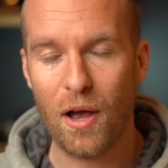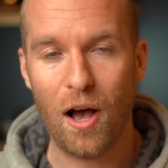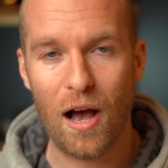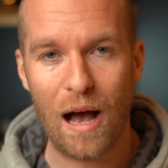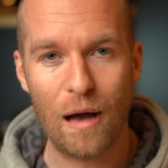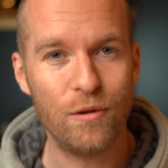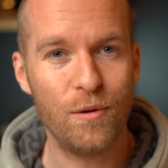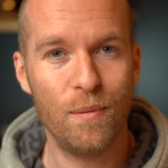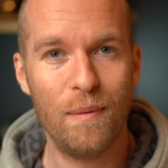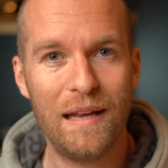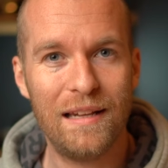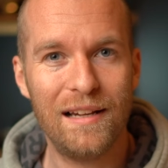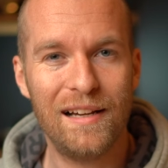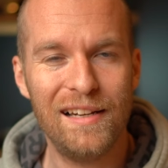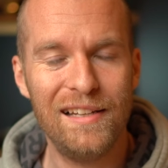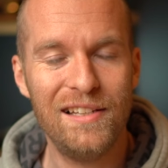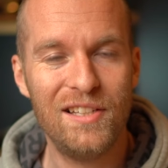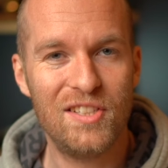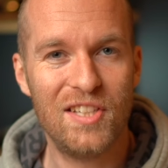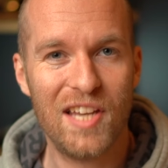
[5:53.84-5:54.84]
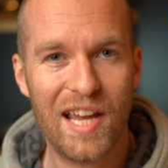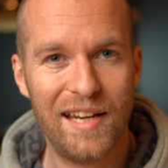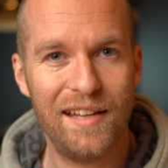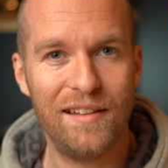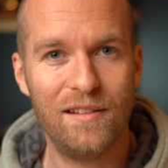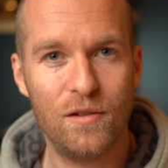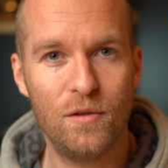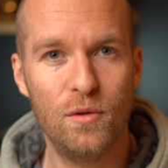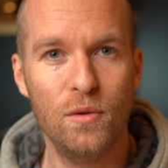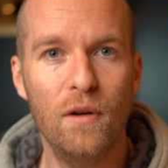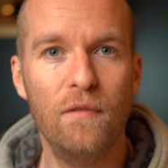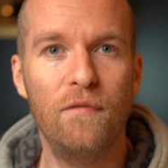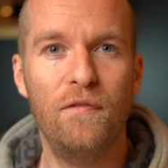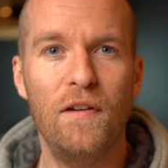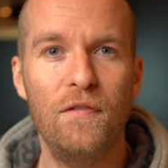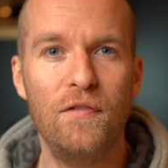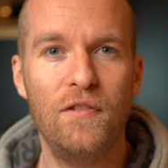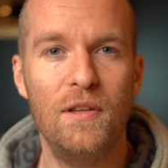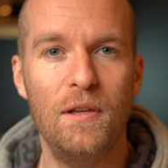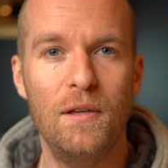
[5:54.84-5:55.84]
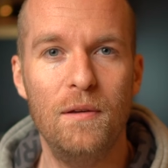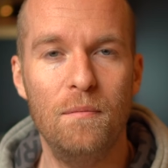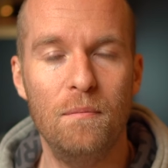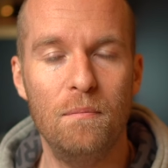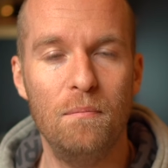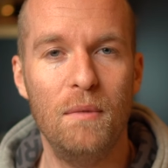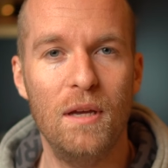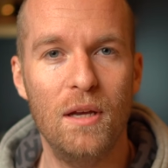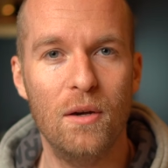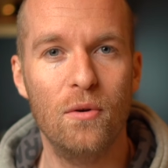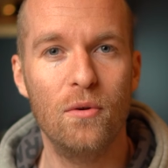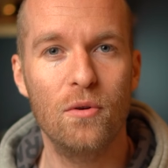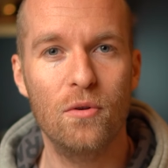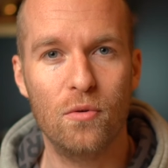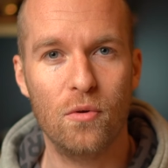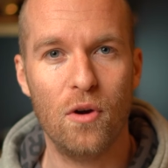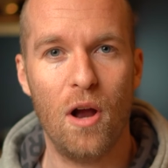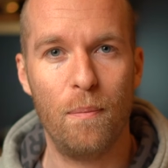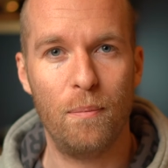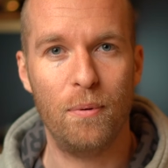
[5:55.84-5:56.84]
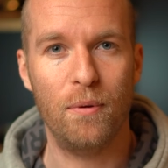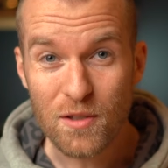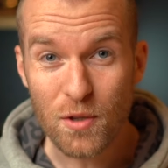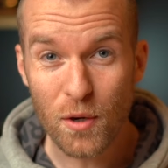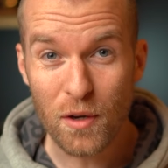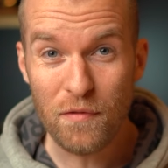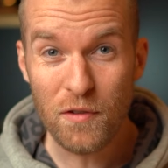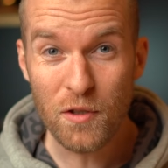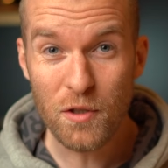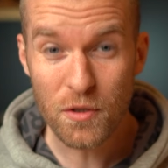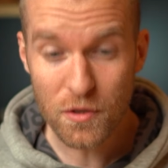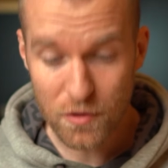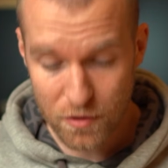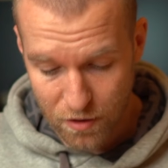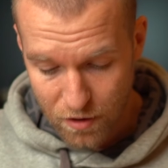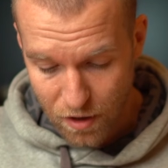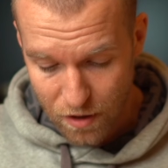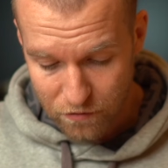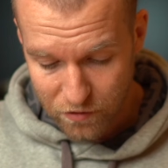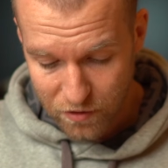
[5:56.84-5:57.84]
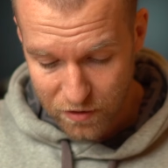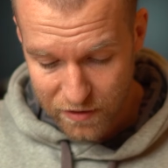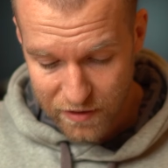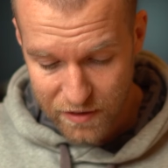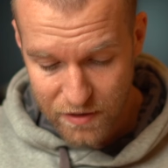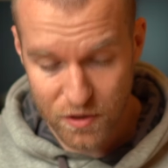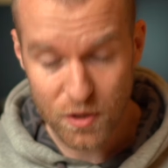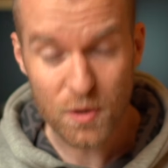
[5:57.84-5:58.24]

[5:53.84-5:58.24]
automatically set it to the 50mm crop. So if you just cover these